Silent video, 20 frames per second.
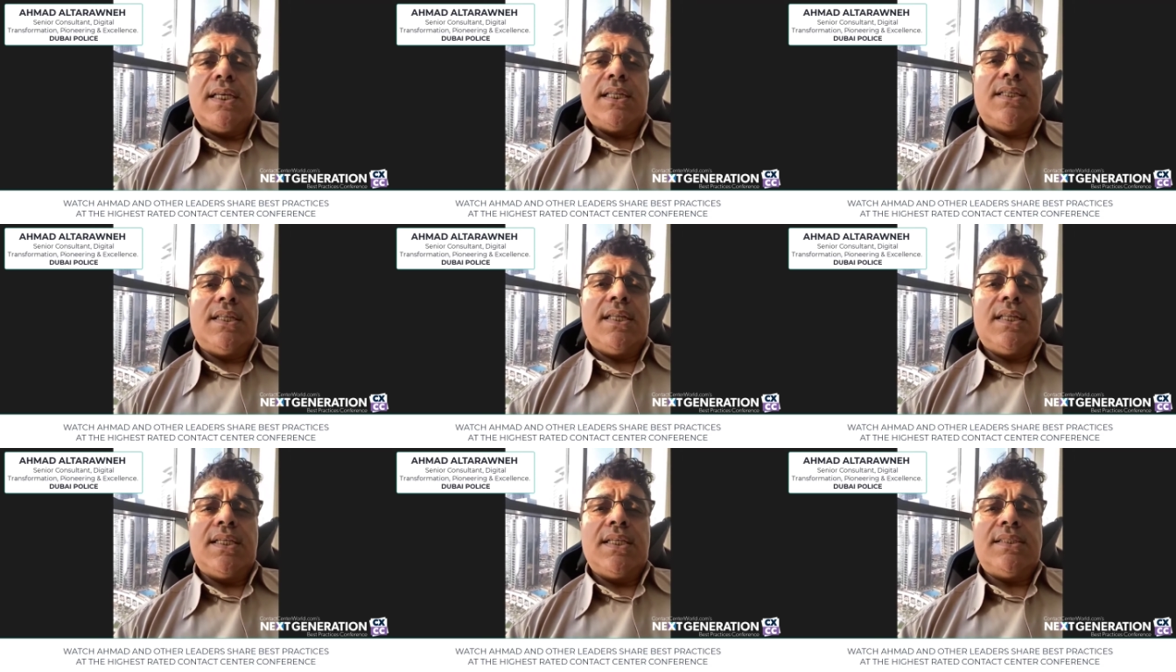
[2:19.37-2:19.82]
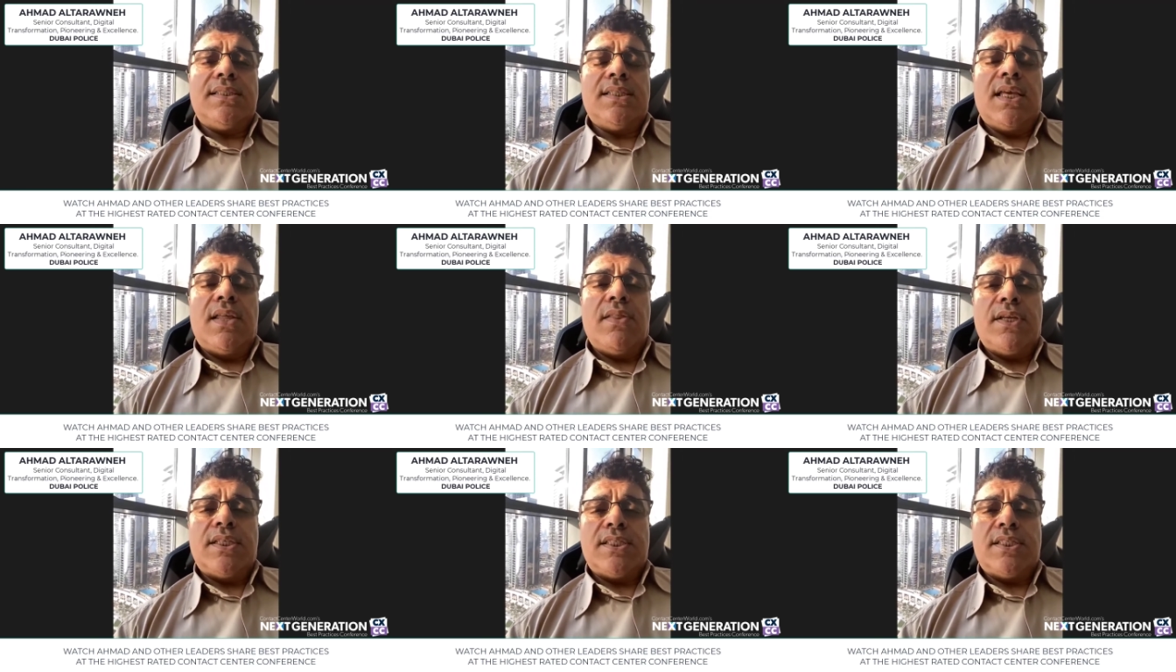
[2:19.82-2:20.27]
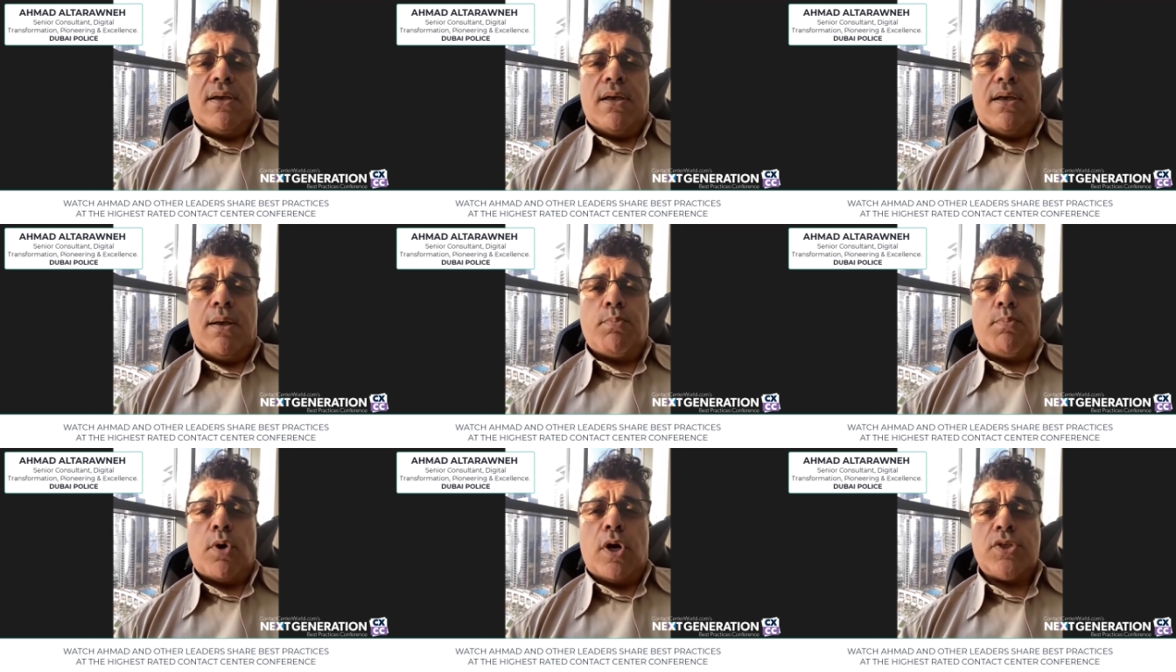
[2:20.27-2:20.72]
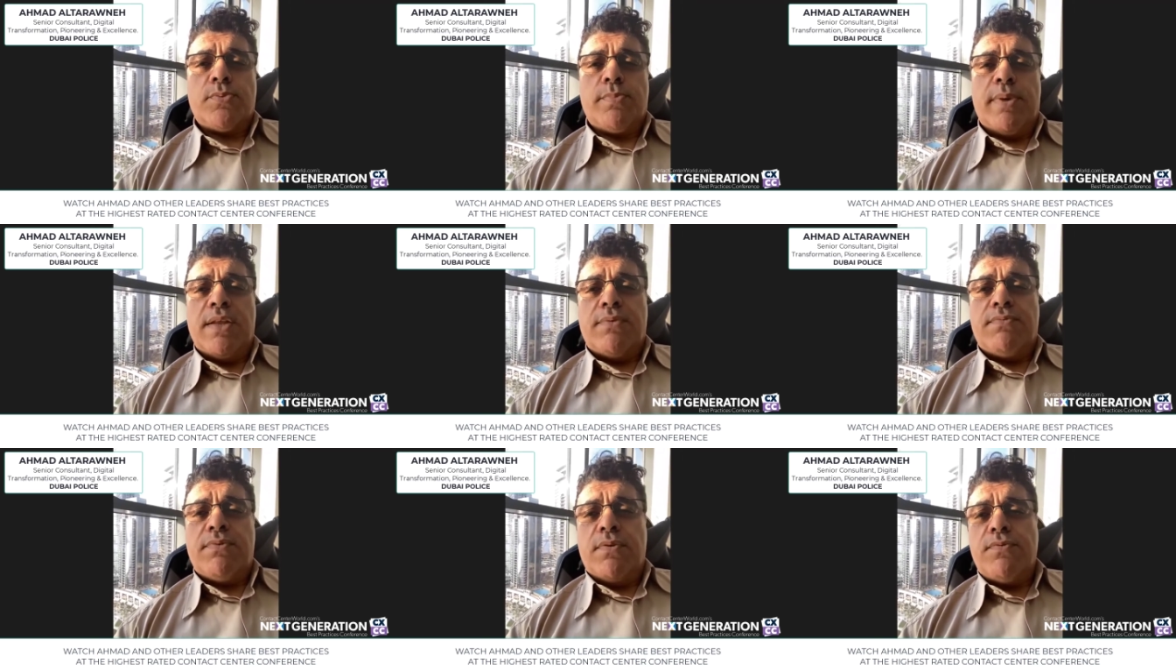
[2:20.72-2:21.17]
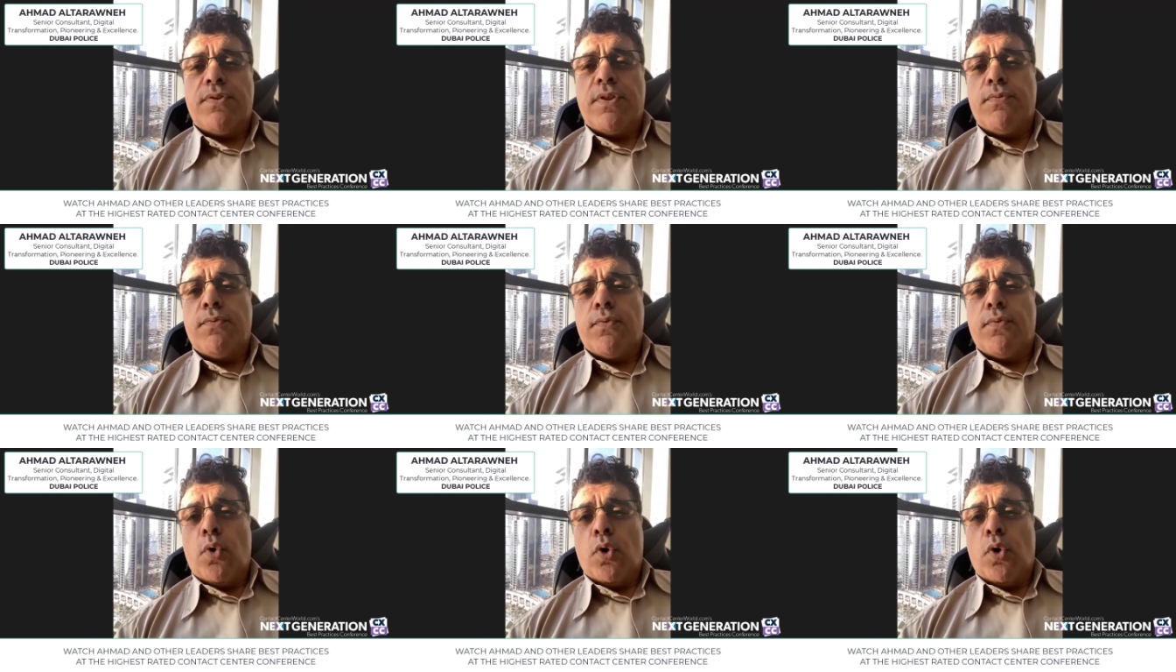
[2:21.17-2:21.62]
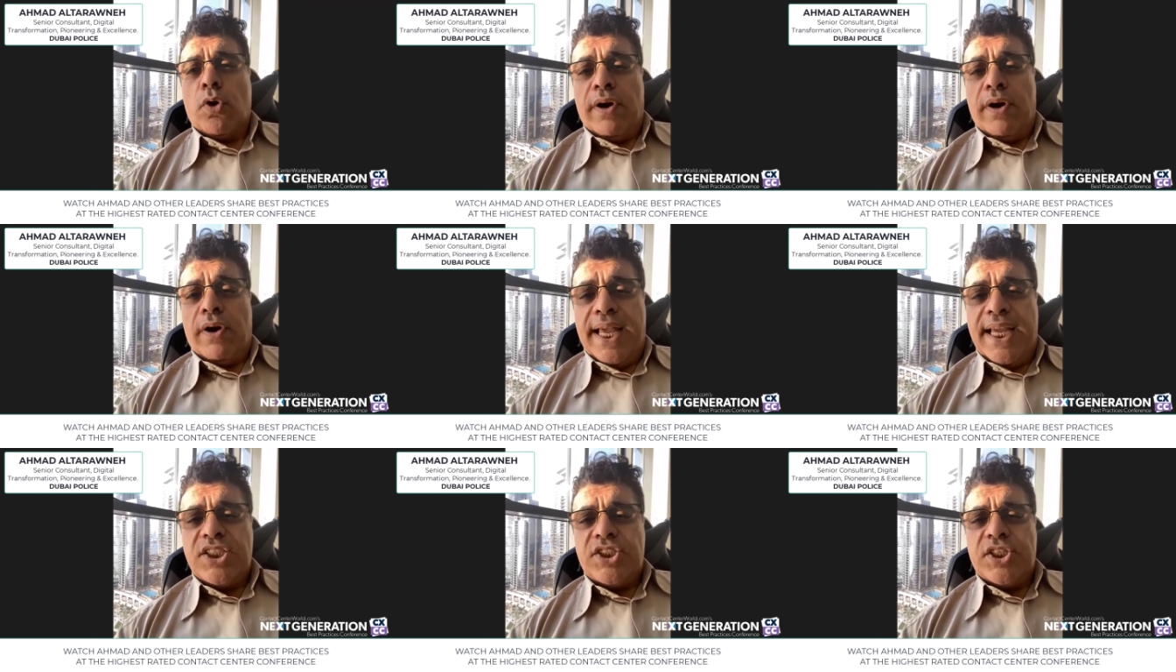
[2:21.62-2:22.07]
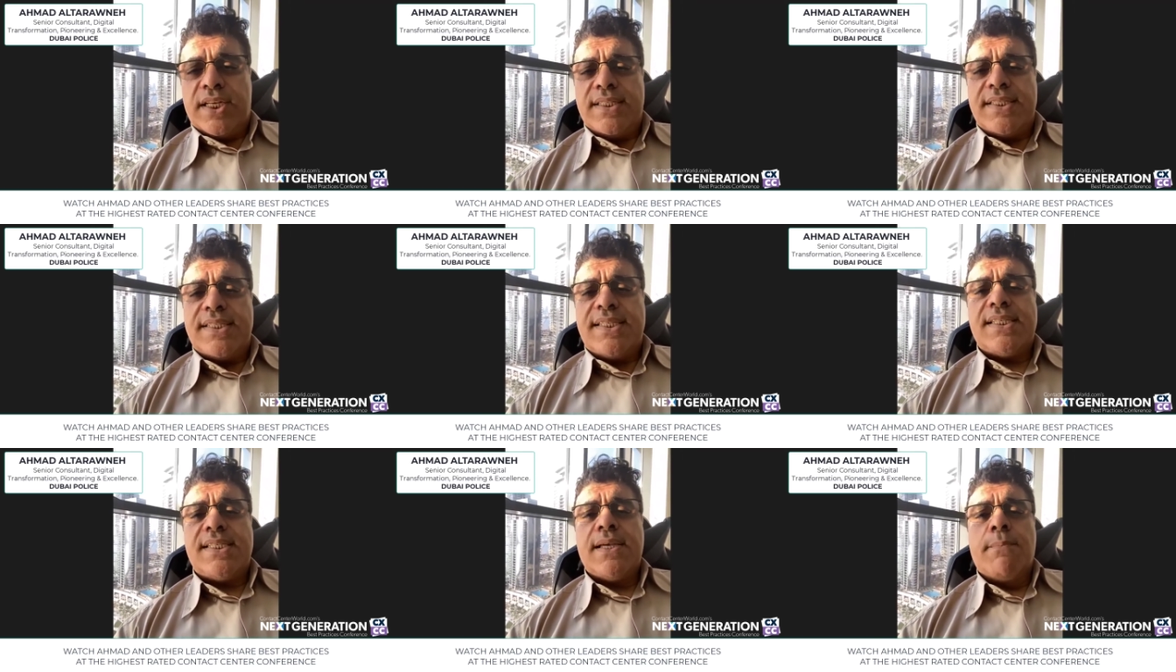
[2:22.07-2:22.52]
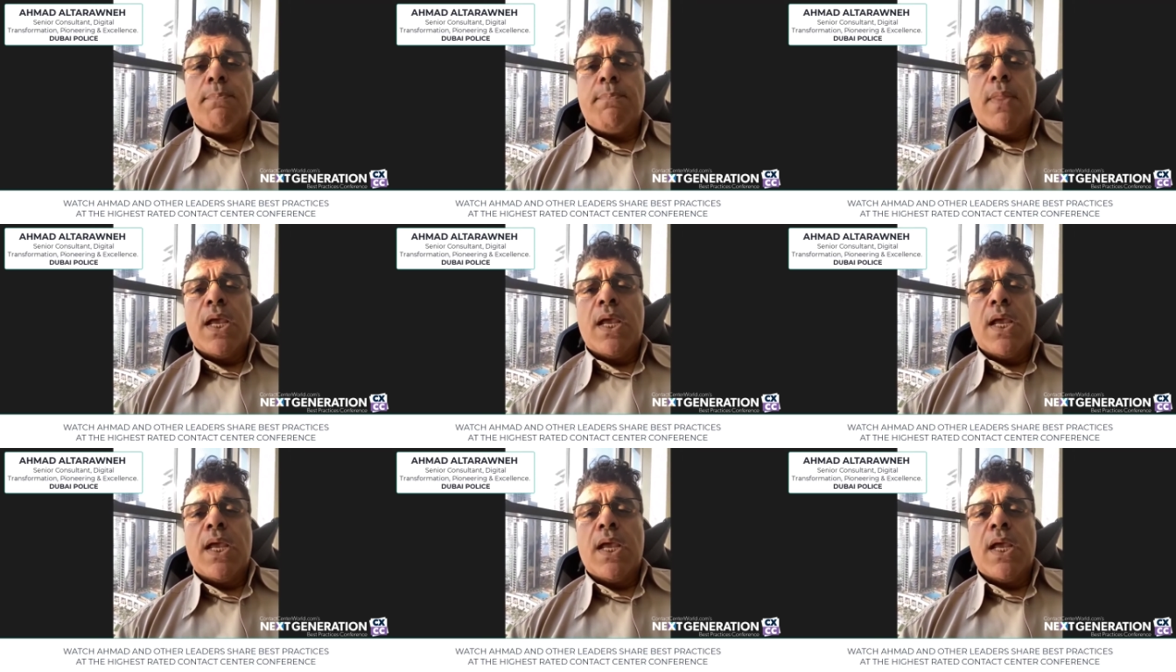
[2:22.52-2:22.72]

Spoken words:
There's approximately 54 agents.